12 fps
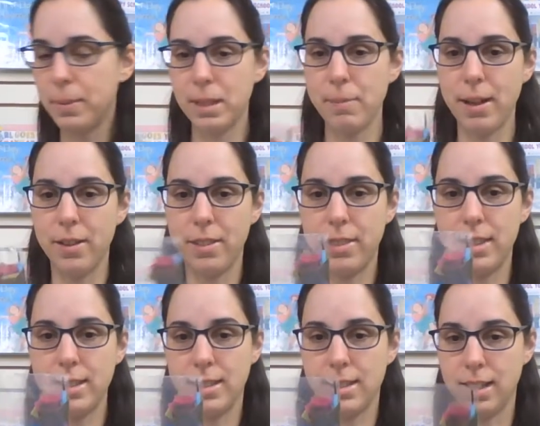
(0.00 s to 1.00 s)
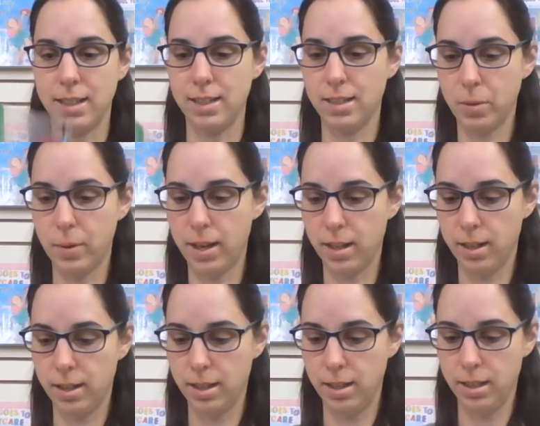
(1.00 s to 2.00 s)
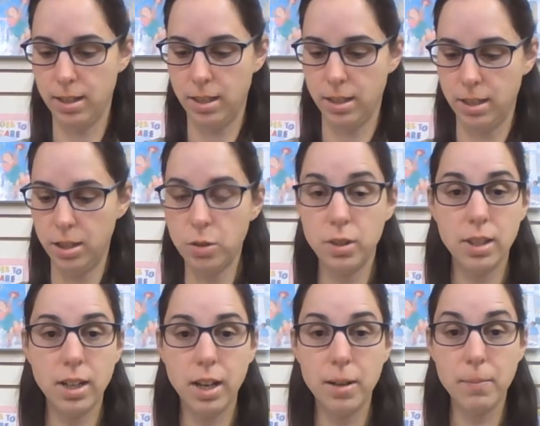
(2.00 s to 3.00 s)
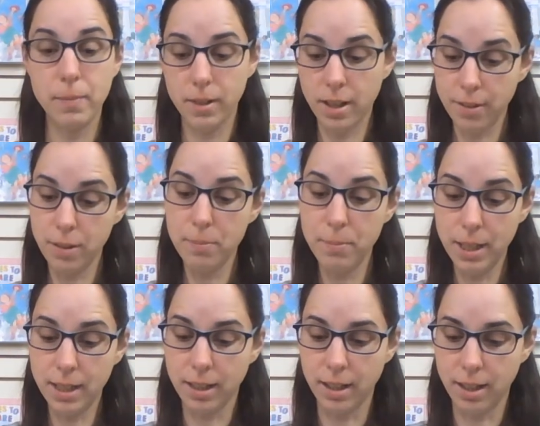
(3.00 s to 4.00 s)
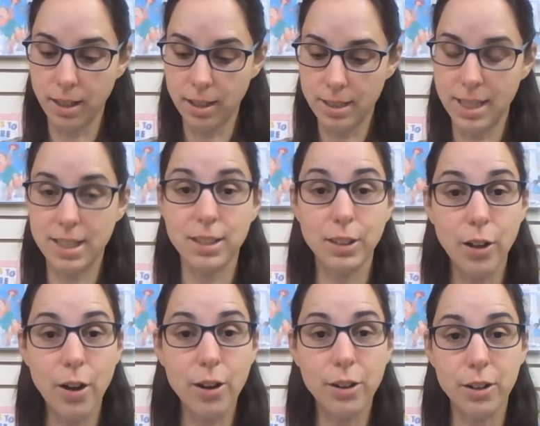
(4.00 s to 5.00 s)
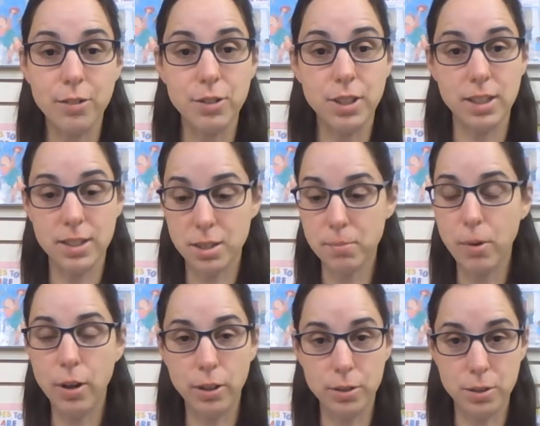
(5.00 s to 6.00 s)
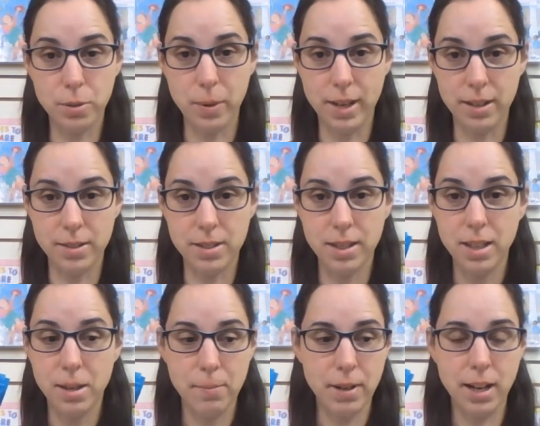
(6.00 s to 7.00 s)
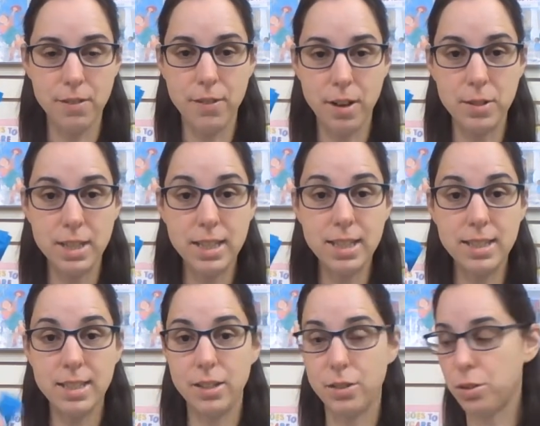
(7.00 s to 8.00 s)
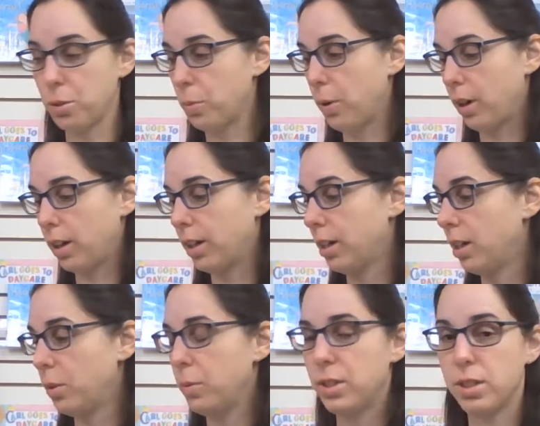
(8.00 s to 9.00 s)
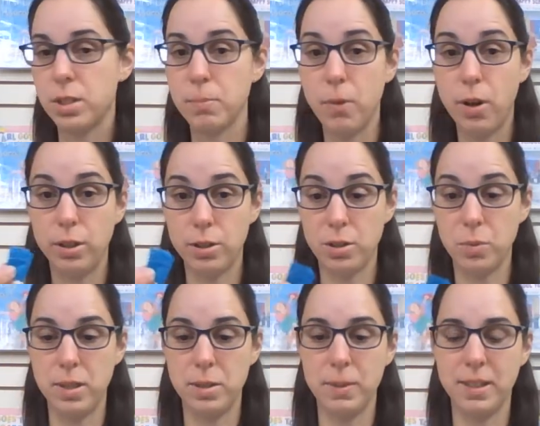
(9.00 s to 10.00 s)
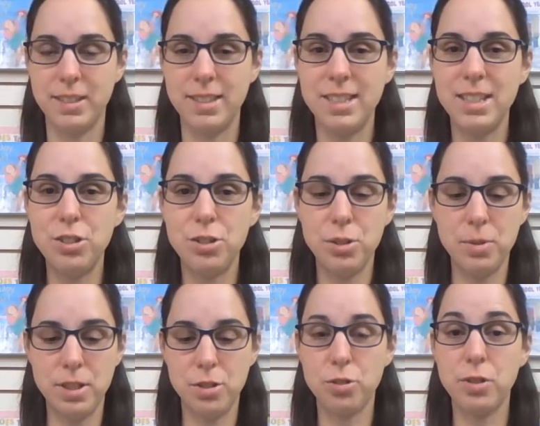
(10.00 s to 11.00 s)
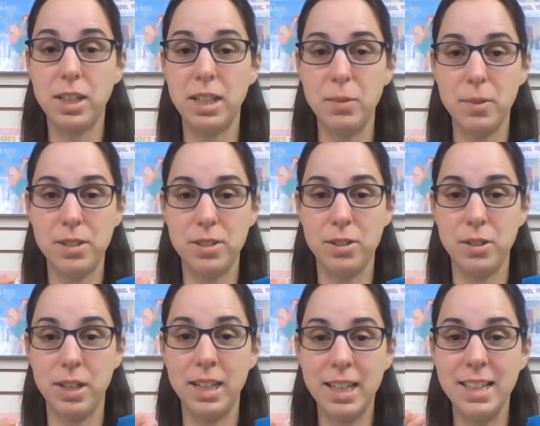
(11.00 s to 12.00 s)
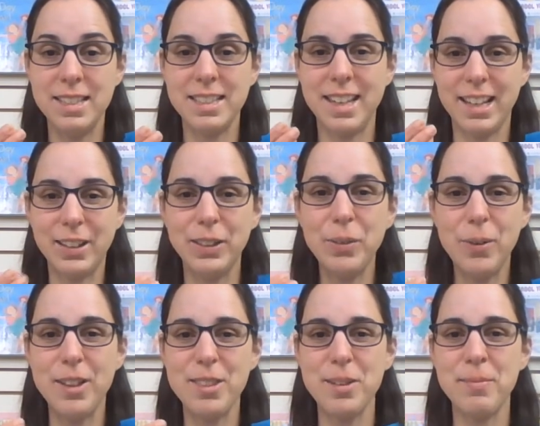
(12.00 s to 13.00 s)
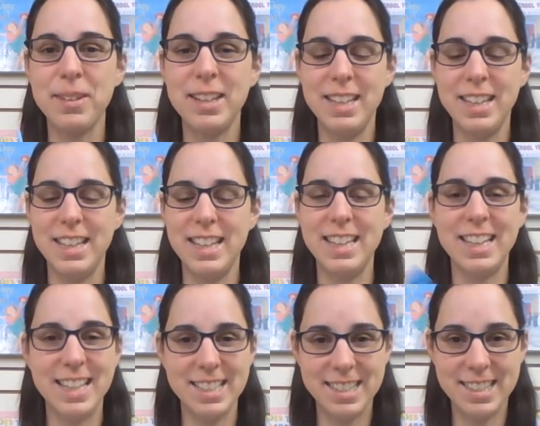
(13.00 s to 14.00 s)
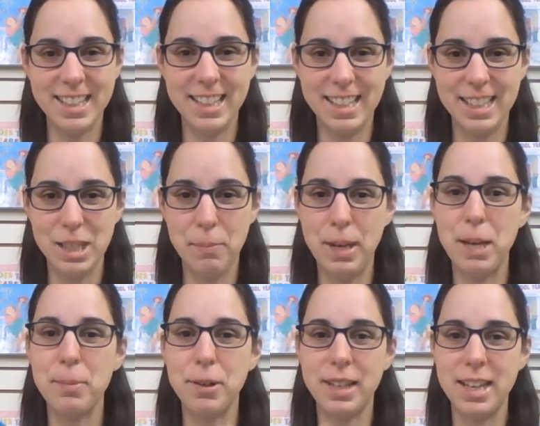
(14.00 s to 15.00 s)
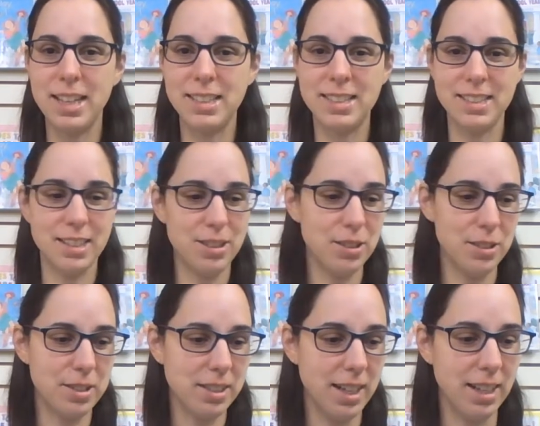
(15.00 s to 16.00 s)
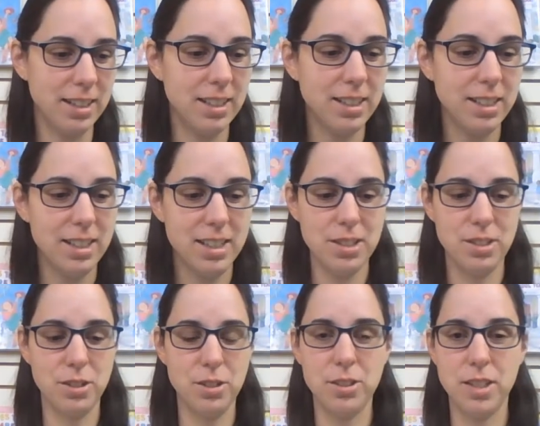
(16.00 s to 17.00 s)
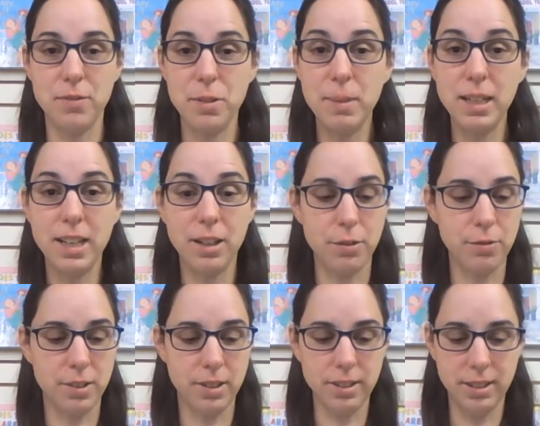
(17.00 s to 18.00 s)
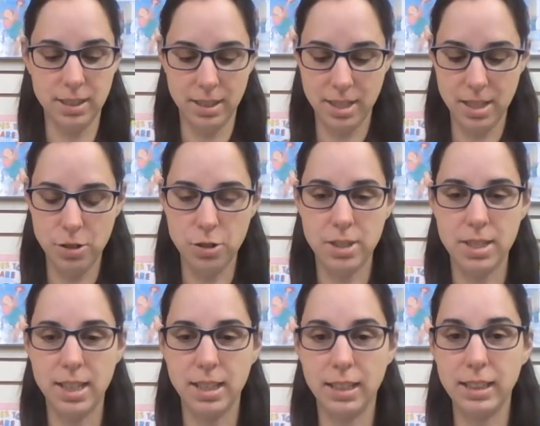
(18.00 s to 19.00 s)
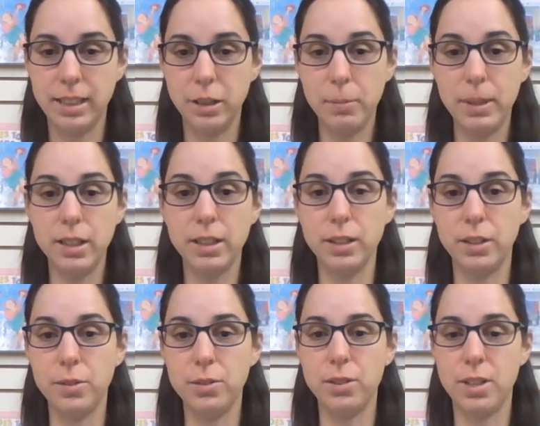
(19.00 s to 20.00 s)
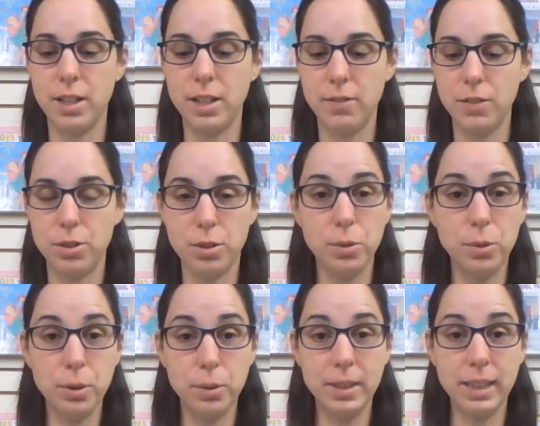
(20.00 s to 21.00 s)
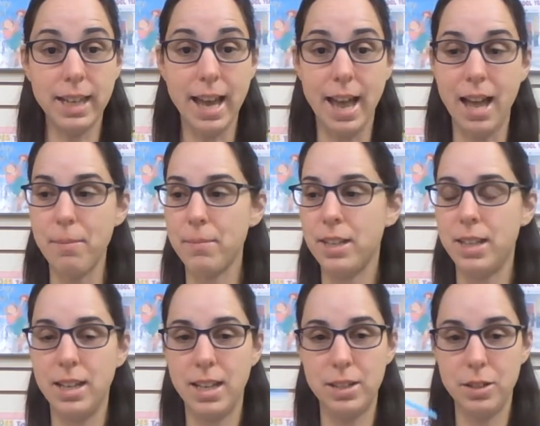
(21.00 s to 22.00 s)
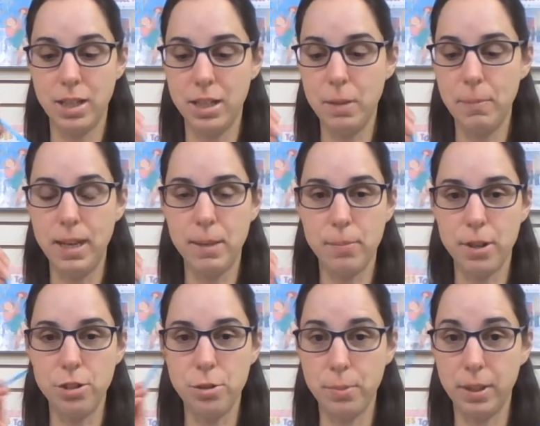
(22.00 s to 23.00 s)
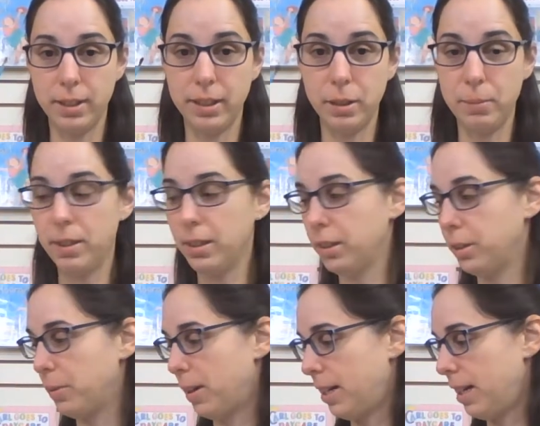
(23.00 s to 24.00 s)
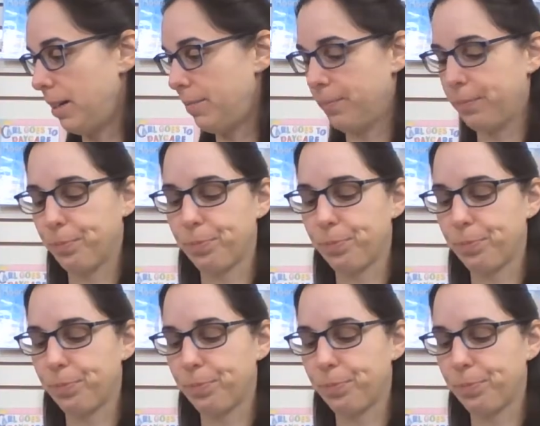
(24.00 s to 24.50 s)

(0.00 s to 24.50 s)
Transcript: about this size square. You can cut them bigger. It takes longer if you cut smaller squares, but I found it easier to work with the smaller squares because tissue is tricky. Once your hands get glue on them, it gets sticky and the paper can stick to your skin. So you just have to be careful, and you just take a little bit of glue. So now you have your school glue in the cap, and you get your paintbrush and put a little bit of glue on it,